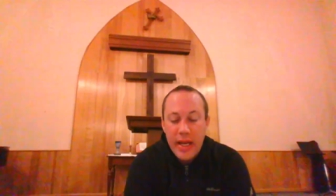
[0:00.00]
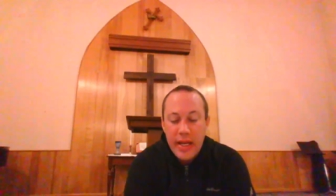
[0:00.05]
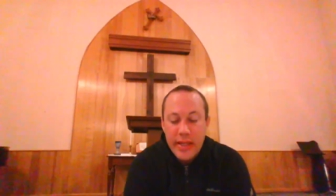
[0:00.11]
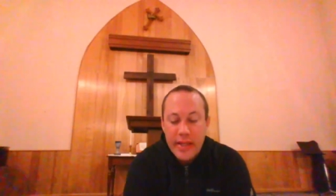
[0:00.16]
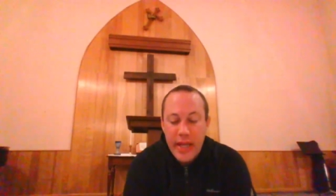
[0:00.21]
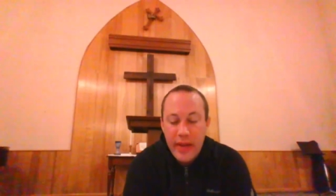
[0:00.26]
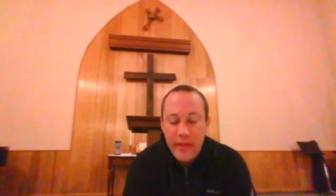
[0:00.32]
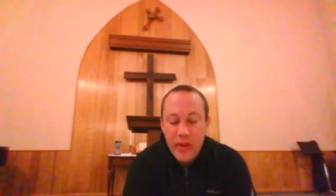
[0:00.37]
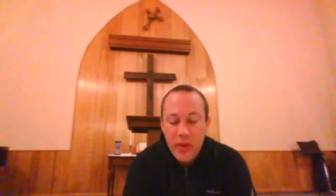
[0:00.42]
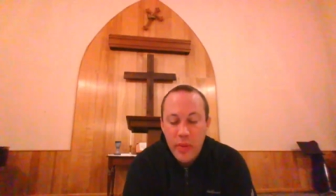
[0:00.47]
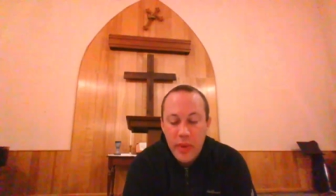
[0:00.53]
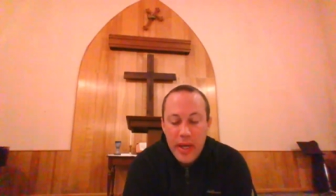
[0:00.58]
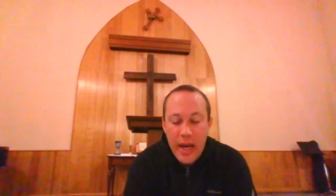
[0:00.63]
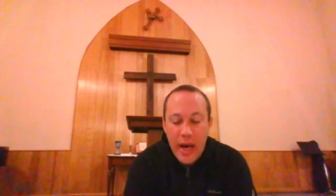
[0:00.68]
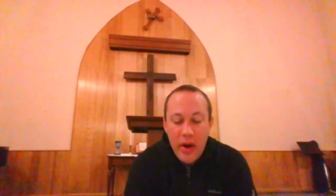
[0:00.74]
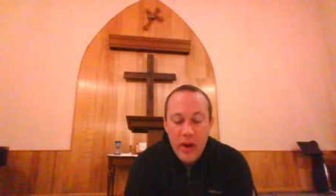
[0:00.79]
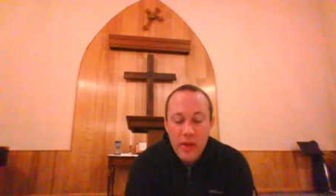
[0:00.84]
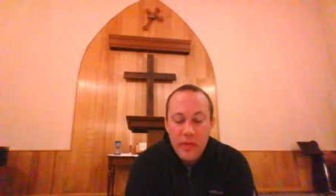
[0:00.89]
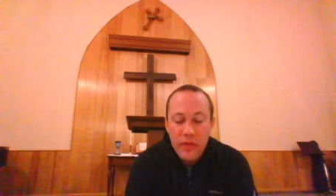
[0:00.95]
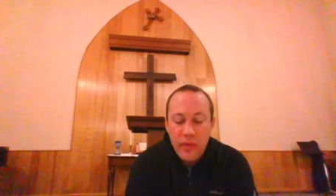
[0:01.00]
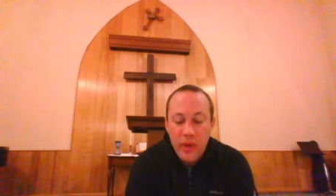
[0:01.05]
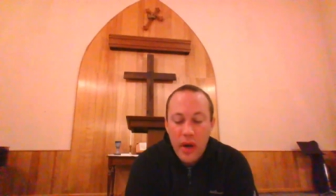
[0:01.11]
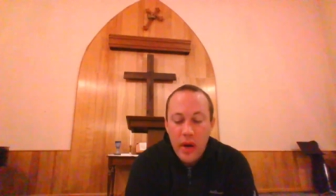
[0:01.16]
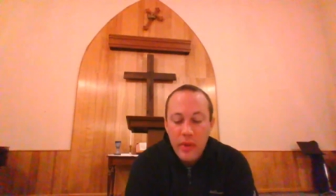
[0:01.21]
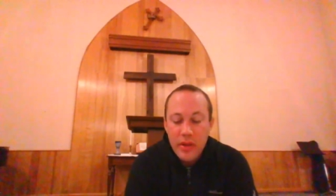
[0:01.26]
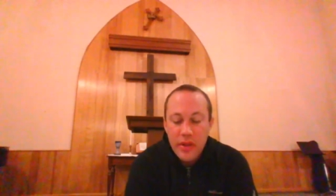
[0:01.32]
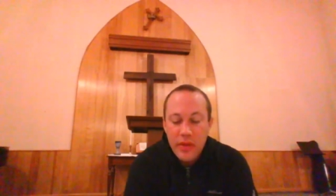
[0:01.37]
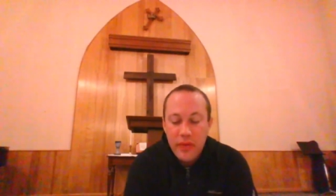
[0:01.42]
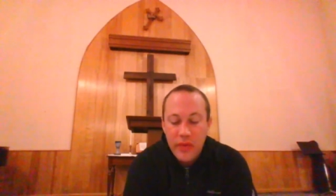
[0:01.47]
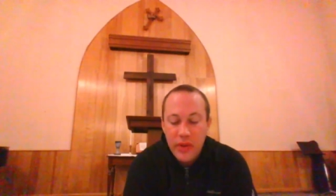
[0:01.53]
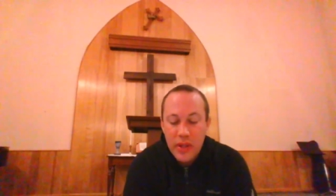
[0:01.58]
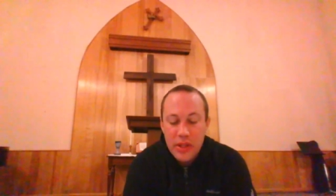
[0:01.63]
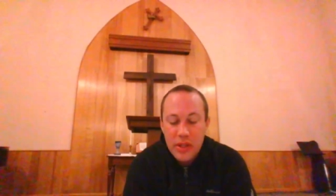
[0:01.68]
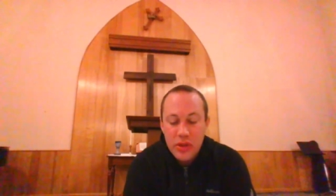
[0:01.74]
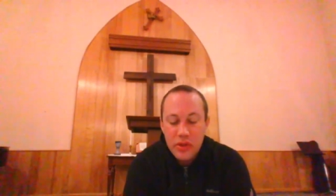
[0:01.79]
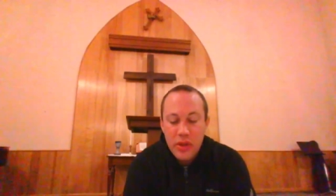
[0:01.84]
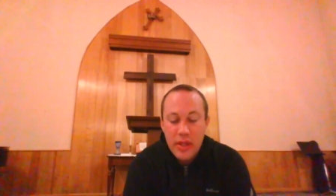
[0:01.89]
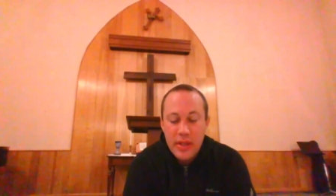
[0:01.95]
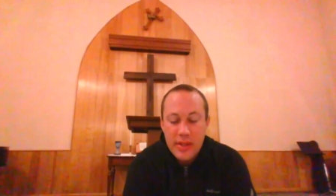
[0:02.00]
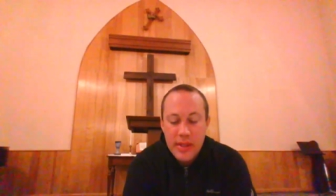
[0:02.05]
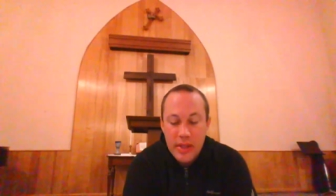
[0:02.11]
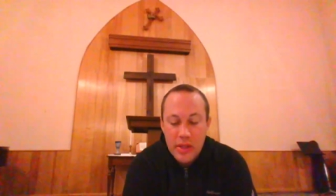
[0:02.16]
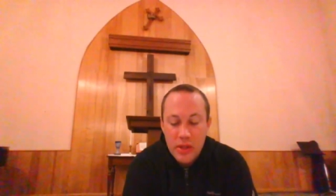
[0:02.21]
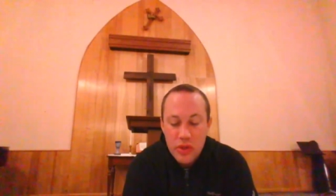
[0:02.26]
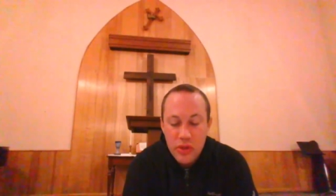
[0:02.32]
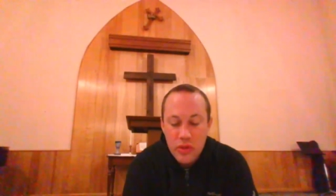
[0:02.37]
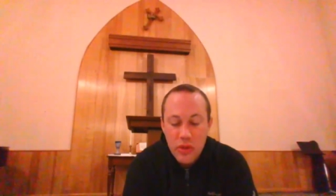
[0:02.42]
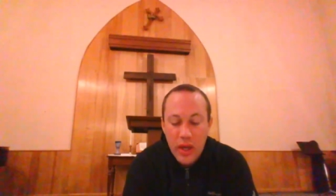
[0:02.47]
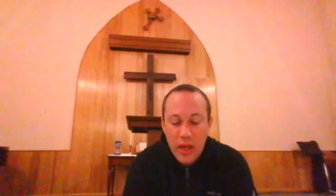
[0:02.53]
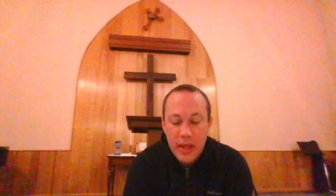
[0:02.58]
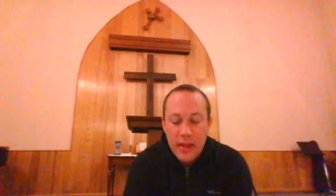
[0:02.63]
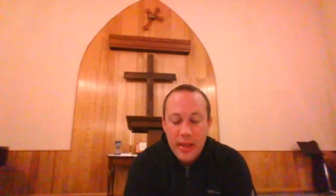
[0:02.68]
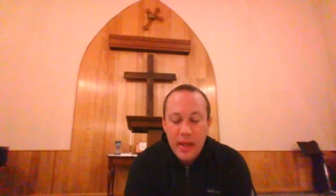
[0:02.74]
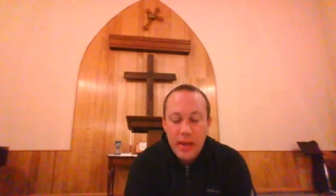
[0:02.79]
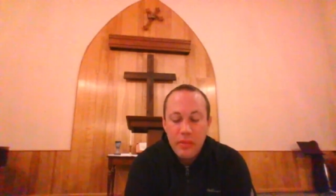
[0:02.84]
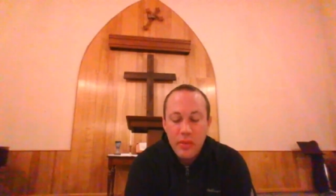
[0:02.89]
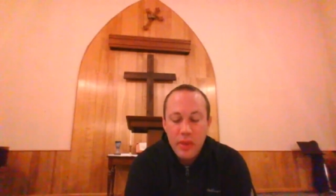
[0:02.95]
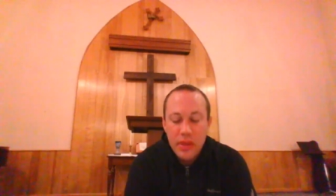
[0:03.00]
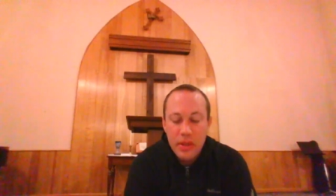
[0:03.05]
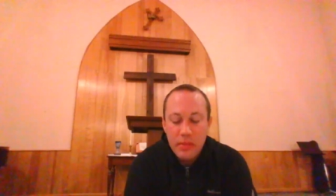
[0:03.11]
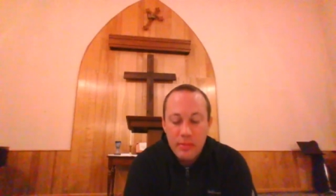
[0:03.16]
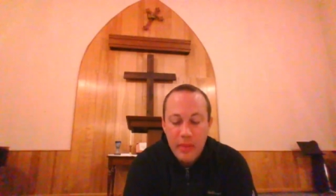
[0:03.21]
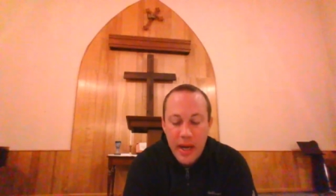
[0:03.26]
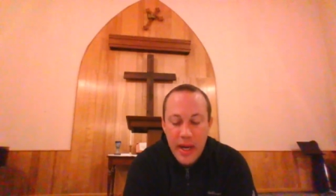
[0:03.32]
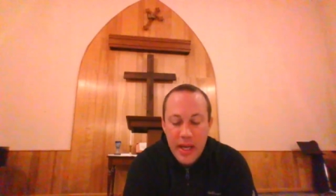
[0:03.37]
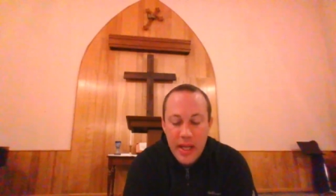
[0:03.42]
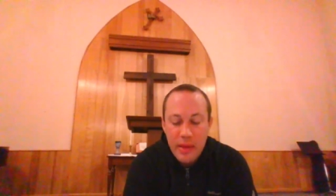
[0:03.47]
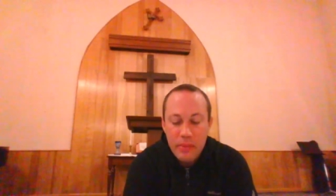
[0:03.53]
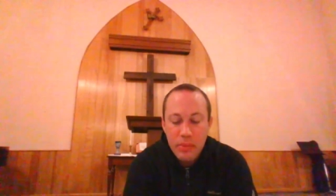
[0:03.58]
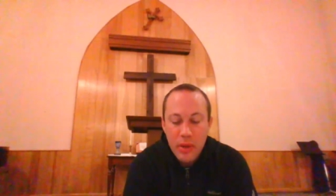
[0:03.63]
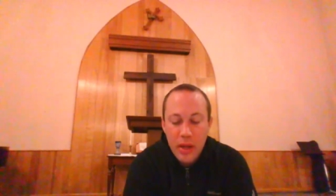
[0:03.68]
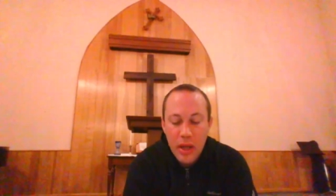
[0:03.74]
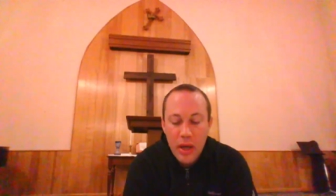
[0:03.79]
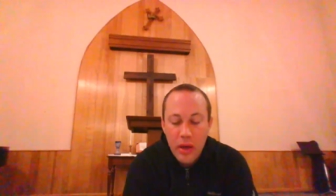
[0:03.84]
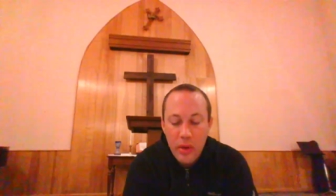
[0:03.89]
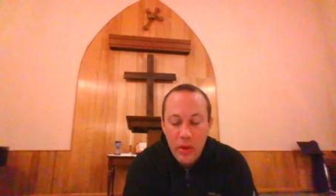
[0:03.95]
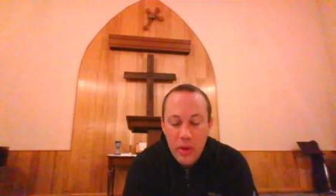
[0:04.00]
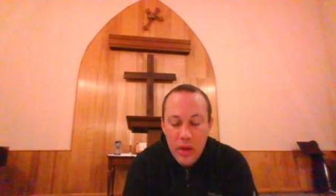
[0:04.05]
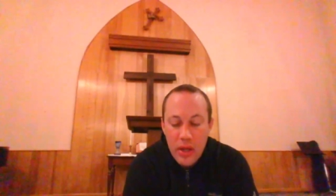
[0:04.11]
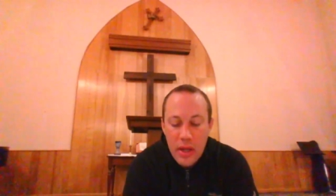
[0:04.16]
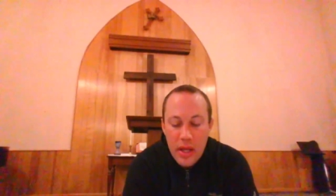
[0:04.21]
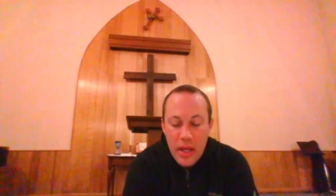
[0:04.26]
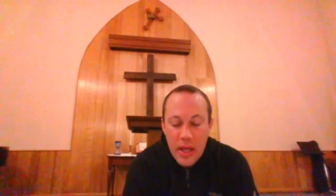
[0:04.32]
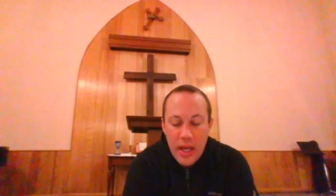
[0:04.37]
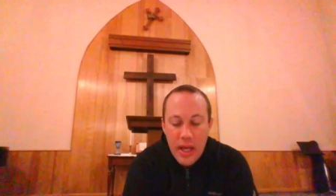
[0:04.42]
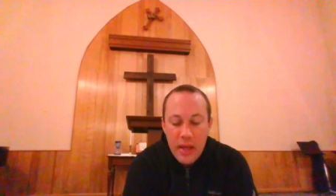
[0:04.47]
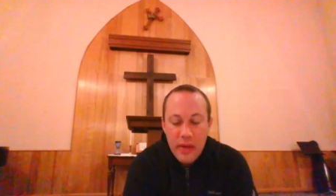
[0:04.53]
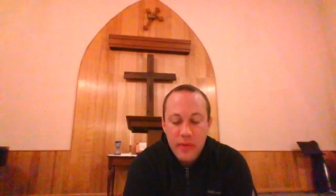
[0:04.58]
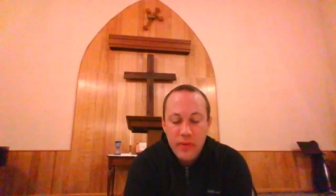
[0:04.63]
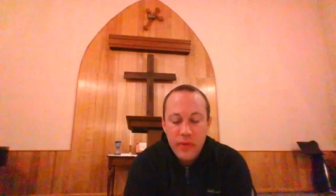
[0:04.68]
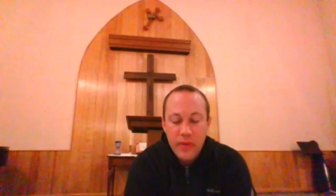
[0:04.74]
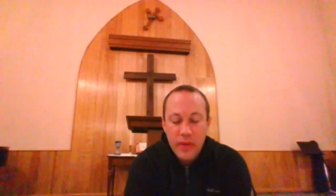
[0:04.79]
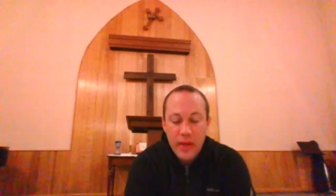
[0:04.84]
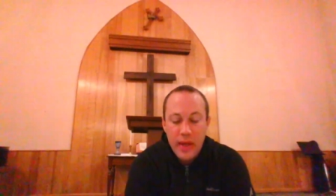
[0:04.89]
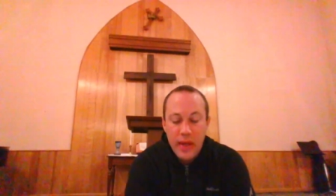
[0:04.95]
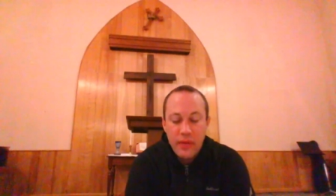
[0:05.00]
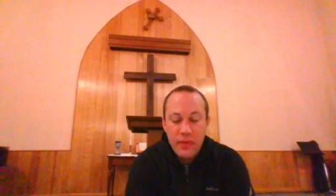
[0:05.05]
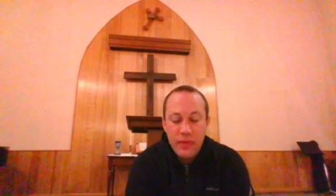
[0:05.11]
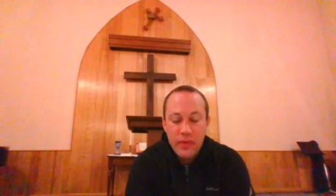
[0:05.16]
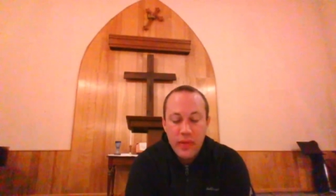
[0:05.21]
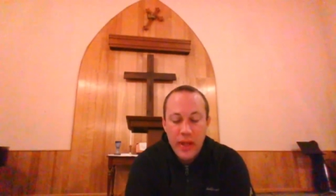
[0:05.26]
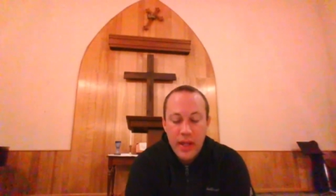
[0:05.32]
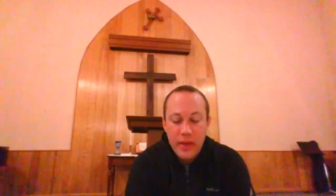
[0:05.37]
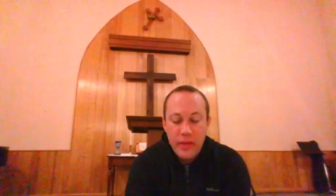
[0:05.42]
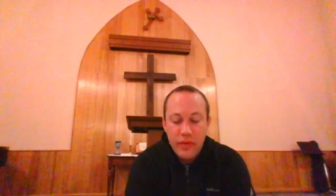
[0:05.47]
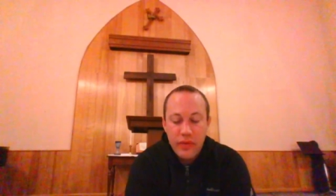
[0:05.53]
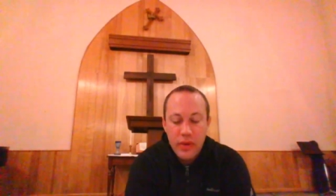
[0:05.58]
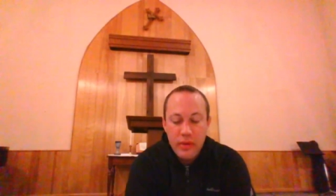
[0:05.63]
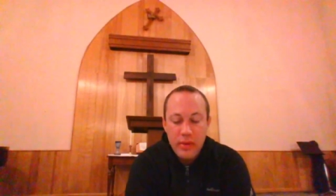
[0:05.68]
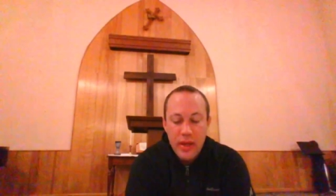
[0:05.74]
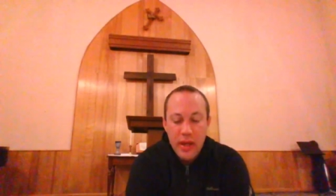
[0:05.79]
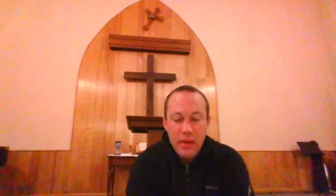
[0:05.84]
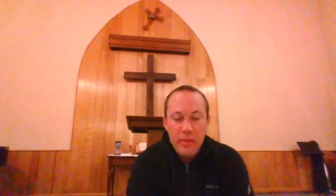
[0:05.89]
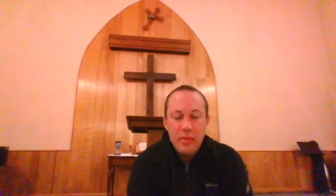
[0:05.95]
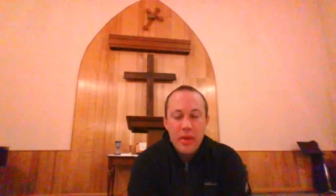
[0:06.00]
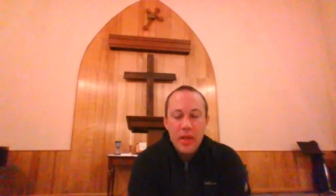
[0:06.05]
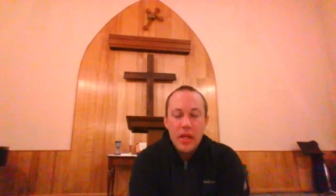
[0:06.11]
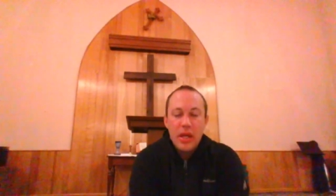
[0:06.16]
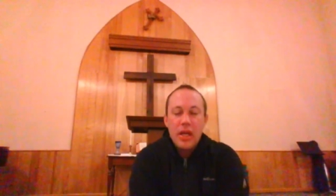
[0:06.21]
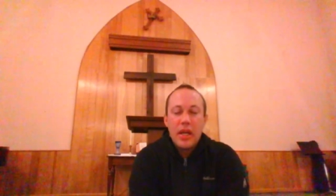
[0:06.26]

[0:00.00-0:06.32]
and David went out and fought with the Philistines and struck them with a mighty blow, and fl- they fled from him.